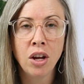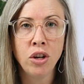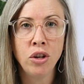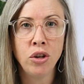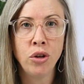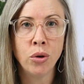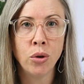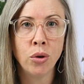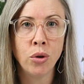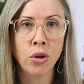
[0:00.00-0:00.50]

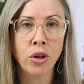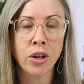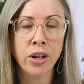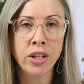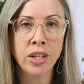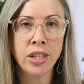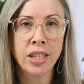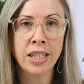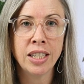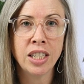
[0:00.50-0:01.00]
you're
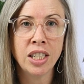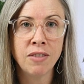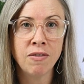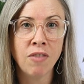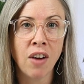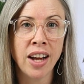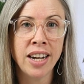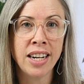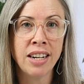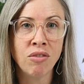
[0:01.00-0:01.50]
gonna
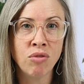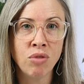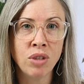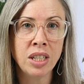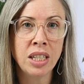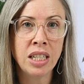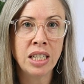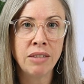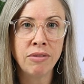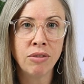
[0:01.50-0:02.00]
find it
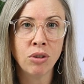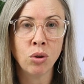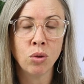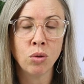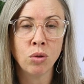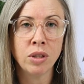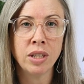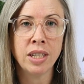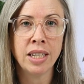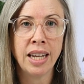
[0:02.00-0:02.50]
really
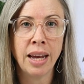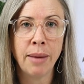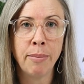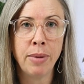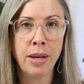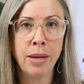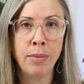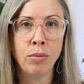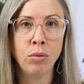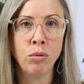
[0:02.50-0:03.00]
difficult to get
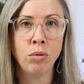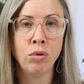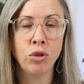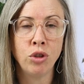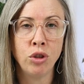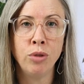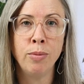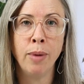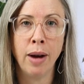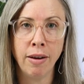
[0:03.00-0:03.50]
people
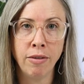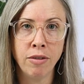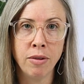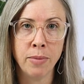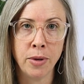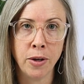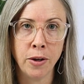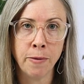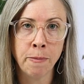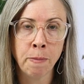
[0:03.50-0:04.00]
to buy from
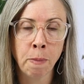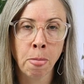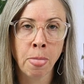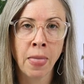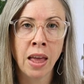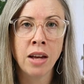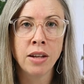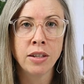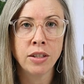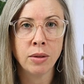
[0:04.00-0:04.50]
you.
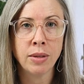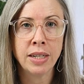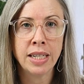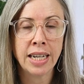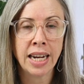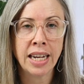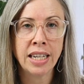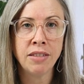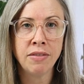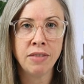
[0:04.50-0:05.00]
So in
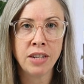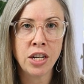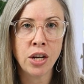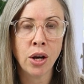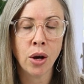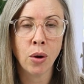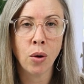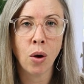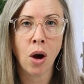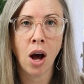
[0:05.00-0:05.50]
today's
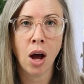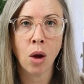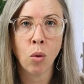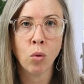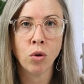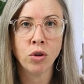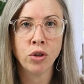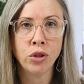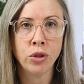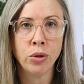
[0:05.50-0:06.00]
video, I
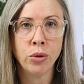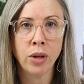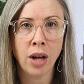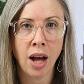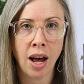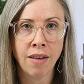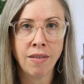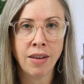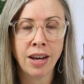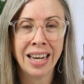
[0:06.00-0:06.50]
want to
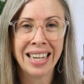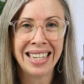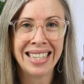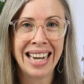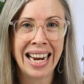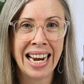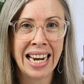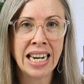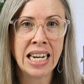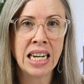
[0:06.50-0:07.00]
cover
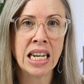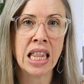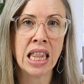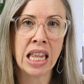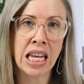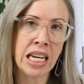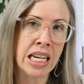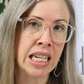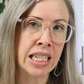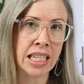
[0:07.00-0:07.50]
10
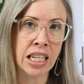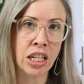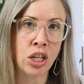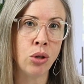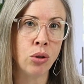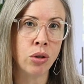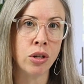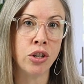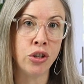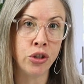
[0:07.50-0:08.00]
things that
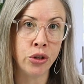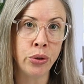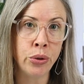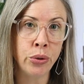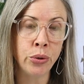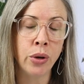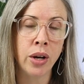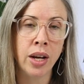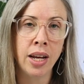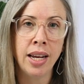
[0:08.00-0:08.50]
you can
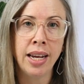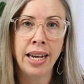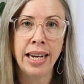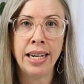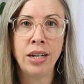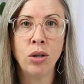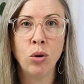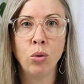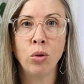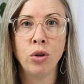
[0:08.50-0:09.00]
do
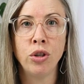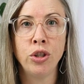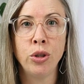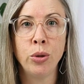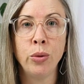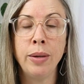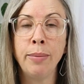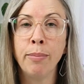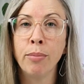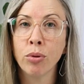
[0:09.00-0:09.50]
in order
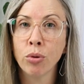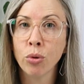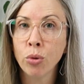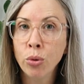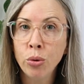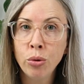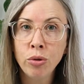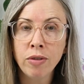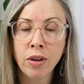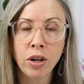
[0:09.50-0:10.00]
to
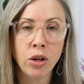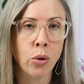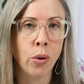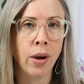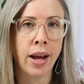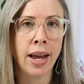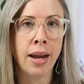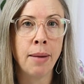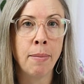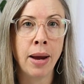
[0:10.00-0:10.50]
improve your
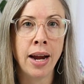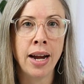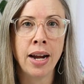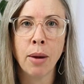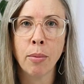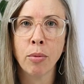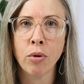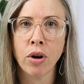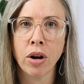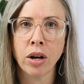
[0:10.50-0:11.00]

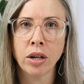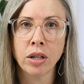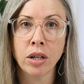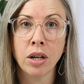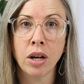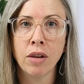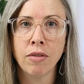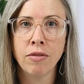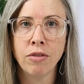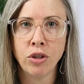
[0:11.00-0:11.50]
handmade product
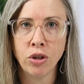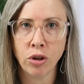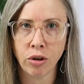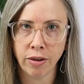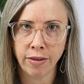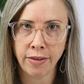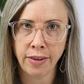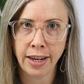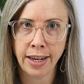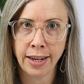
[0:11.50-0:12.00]

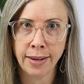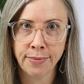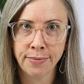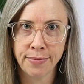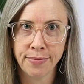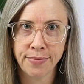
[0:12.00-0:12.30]
photography.